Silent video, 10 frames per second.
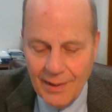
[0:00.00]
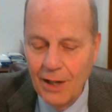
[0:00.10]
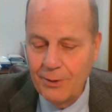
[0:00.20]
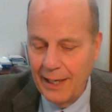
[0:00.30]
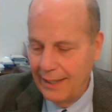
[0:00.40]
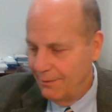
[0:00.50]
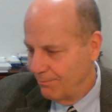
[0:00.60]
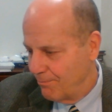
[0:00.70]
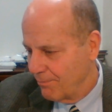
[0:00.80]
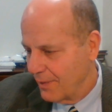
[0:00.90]
Okay.
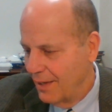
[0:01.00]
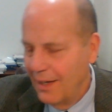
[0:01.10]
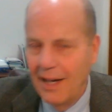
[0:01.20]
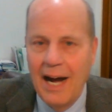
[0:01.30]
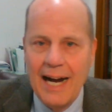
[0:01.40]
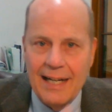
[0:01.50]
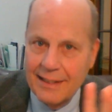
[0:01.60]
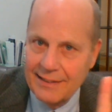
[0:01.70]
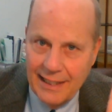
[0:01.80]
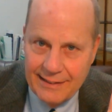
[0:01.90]
I got
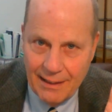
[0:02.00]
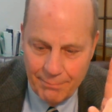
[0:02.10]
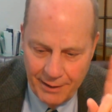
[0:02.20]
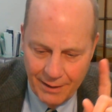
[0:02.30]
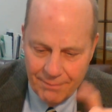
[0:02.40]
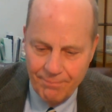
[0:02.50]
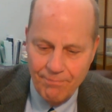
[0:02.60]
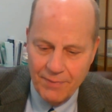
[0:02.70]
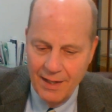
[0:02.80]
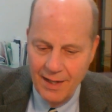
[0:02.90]
to say something here.
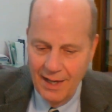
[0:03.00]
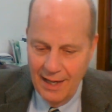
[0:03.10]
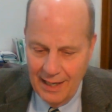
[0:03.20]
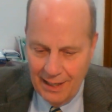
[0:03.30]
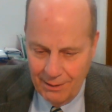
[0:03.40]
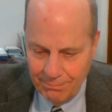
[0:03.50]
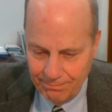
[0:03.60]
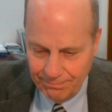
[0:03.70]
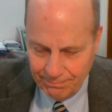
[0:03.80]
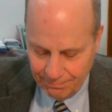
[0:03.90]

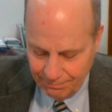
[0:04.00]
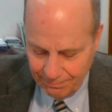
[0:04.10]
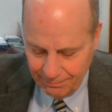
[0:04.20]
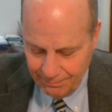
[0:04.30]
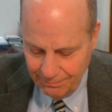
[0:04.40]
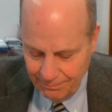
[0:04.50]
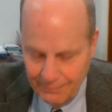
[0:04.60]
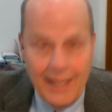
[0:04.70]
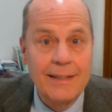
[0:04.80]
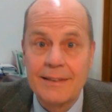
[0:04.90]
Um,
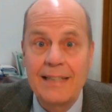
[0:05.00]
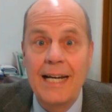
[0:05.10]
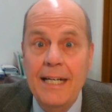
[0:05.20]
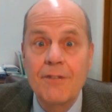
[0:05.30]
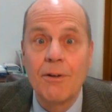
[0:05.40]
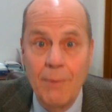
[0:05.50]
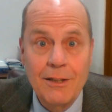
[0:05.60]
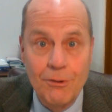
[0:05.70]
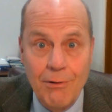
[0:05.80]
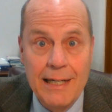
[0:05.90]
yeah, the Sanhedrin
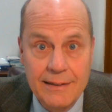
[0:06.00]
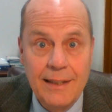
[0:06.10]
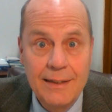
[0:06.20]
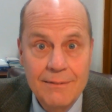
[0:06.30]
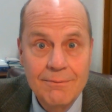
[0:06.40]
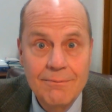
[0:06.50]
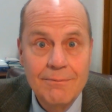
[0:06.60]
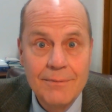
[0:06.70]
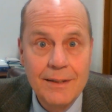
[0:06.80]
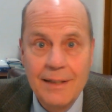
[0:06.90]
went crazy.
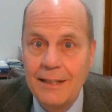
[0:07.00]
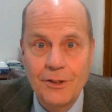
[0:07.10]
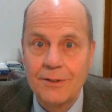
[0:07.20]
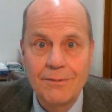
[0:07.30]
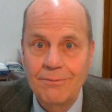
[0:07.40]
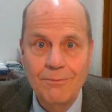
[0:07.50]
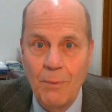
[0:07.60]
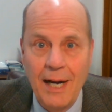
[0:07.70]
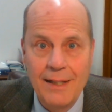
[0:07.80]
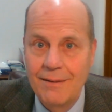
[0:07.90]
They just
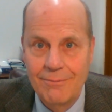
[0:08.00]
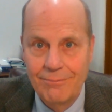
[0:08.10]
went